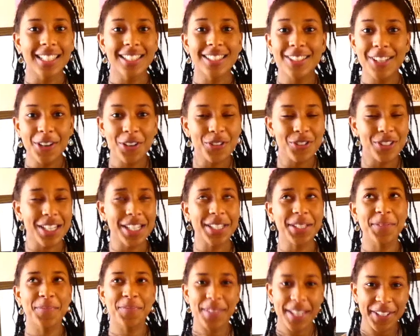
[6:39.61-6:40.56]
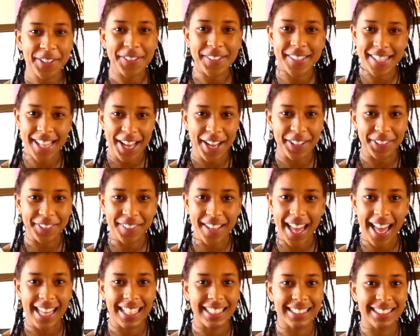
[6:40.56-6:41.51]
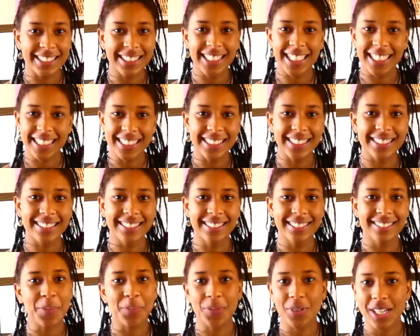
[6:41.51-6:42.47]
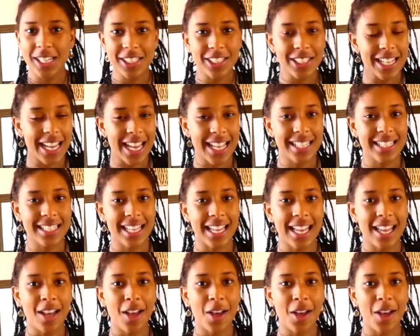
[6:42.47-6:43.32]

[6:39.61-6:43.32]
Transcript: So just be yourself and just appreciate it.